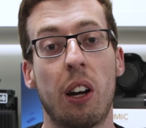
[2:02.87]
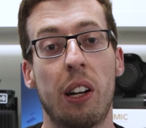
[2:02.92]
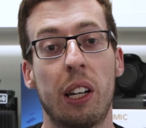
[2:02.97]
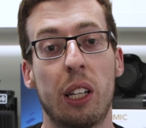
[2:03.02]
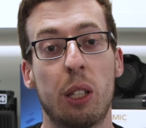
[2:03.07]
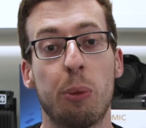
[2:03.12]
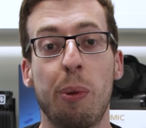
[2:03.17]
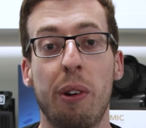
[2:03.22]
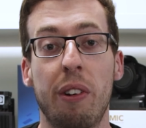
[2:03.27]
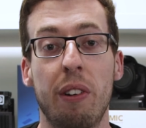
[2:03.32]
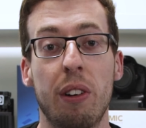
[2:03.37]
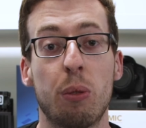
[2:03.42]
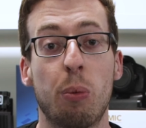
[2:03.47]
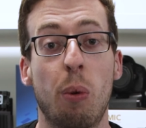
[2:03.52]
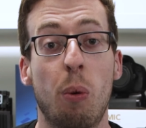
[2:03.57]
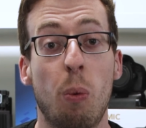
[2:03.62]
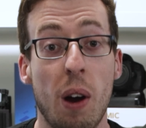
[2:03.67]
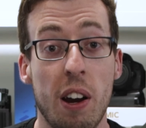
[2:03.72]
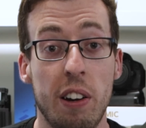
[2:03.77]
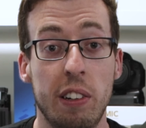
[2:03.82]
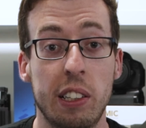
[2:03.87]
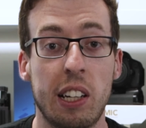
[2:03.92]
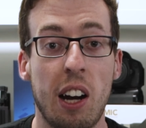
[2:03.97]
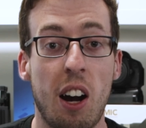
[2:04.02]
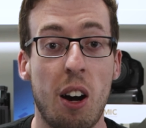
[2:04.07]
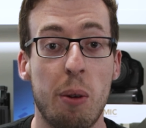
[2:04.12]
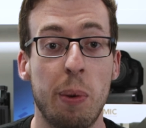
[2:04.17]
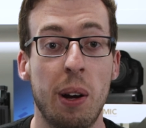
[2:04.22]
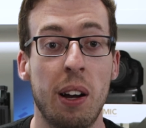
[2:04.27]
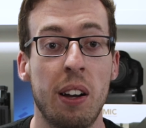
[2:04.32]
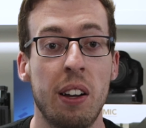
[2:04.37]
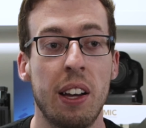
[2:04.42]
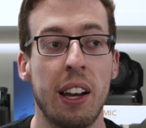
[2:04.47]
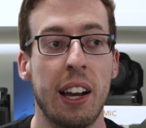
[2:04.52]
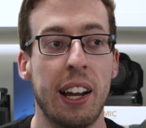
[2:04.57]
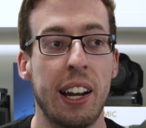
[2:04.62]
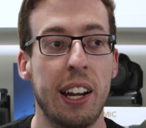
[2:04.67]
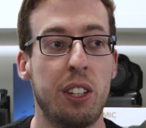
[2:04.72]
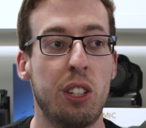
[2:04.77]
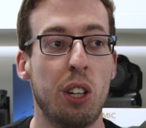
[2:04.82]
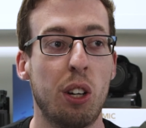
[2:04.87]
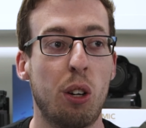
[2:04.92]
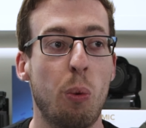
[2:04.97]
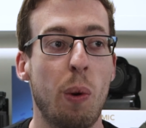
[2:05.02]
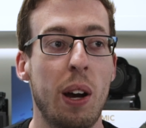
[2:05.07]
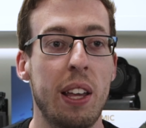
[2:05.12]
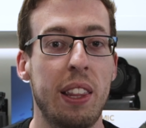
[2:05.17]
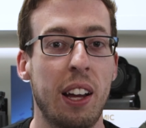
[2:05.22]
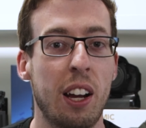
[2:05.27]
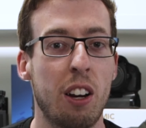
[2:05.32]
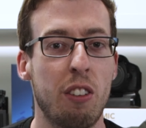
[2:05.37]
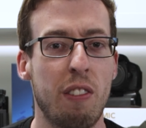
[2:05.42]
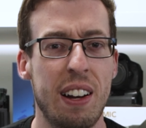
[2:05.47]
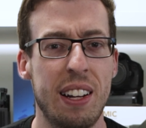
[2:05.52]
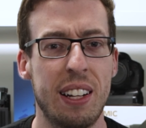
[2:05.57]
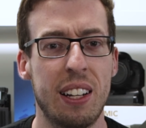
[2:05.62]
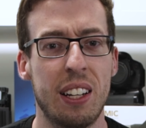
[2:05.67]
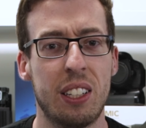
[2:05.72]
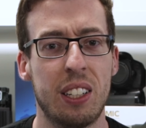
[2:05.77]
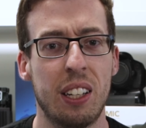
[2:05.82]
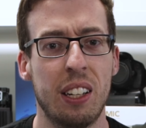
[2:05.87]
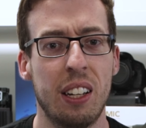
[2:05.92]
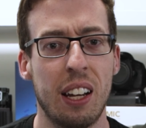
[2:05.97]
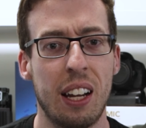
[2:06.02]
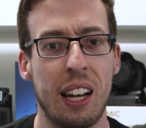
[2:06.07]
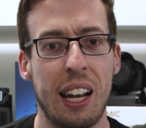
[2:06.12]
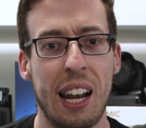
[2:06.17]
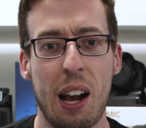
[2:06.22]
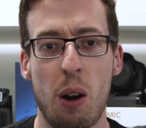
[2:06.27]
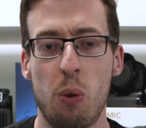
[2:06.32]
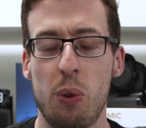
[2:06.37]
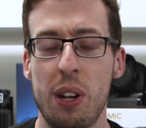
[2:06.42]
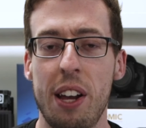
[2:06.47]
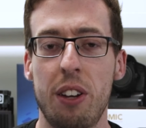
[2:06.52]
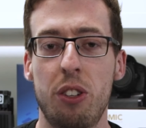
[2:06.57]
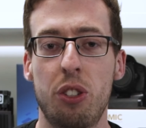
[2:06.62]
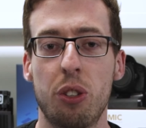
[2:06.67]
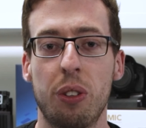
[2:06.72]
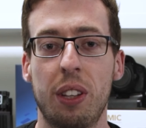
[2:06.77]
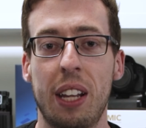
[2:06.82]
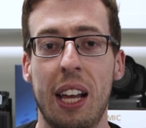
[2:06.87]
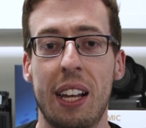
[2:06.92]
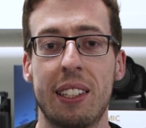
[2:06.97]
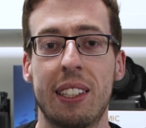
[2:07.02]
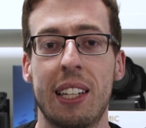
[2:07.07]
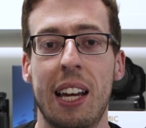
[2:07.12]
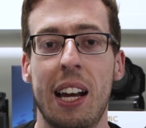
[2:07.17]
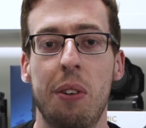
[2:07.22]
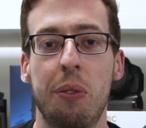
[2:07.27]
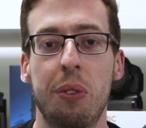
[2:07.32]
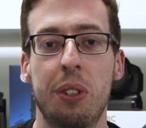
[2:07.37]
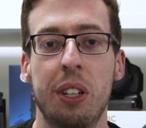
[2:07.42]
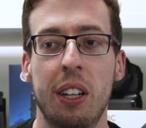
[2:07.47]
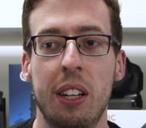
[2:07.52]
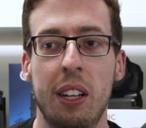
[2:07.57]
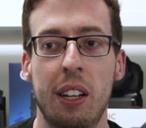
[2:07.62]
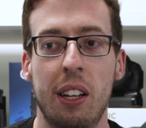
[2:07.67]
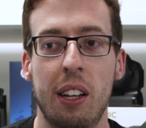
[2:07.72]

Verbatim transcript: that I'd experienced while wearing Calmer, and it took away the horrendous loud edge on that sound,